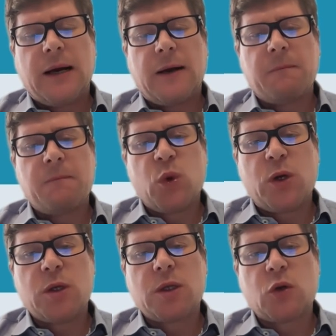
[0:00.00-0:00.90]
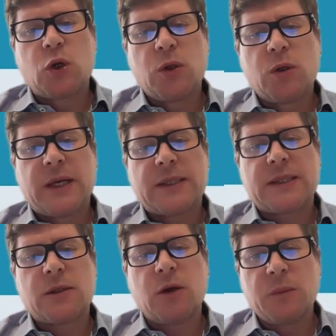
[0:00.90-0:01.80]
we could conclude
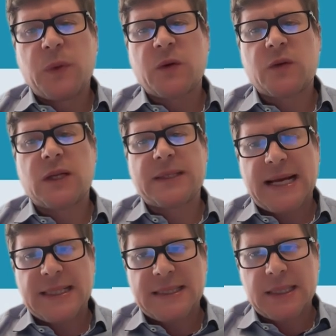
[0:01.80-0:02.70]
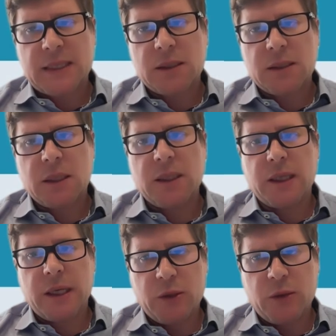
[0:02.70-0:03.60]
that non-personal data in
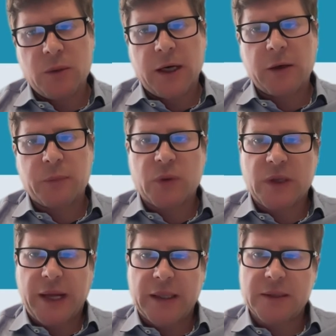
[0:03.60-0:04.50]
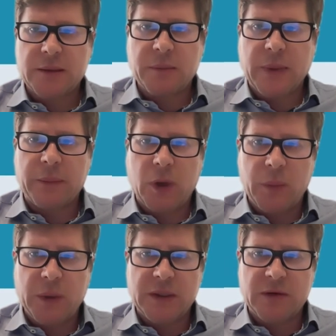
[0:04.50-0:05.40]
the EU are protected by
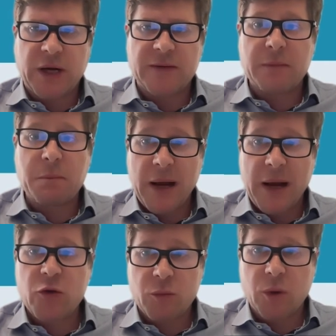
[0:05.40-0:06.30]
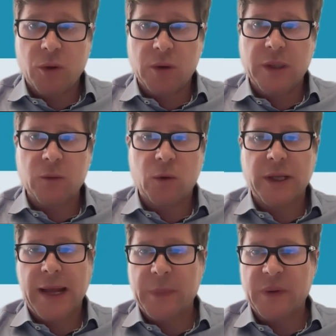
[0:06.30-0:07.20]
property rights much more than
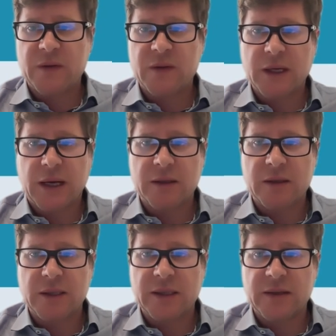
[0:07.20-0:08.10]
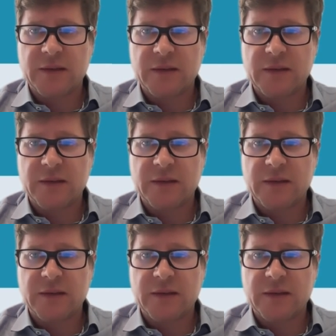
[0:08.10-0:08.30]
what happens in other legal